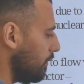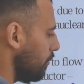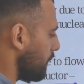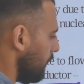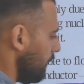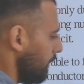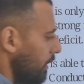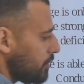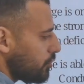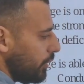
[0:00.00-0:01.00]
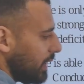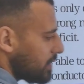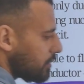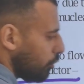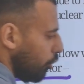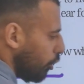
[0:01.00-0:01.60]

okay? So it has low